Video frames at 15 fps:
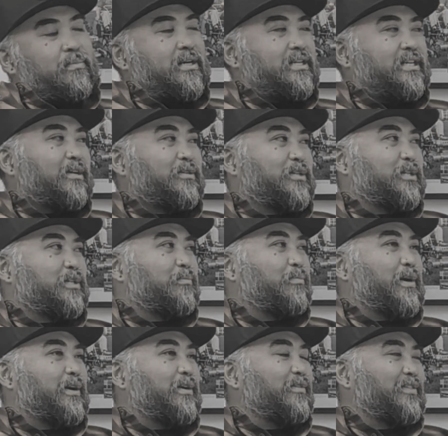mention I was
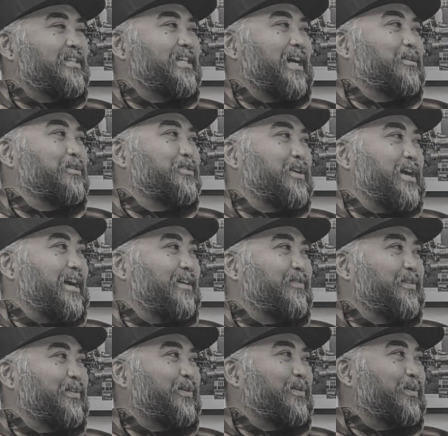disappointed with the soundtrack
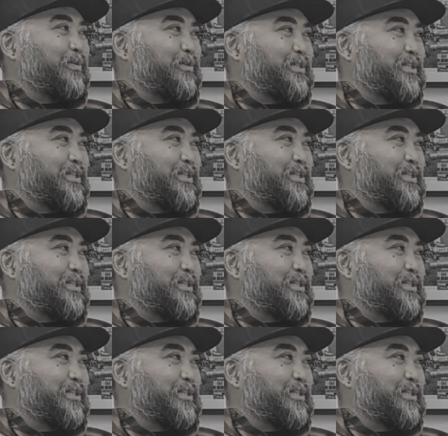for the whole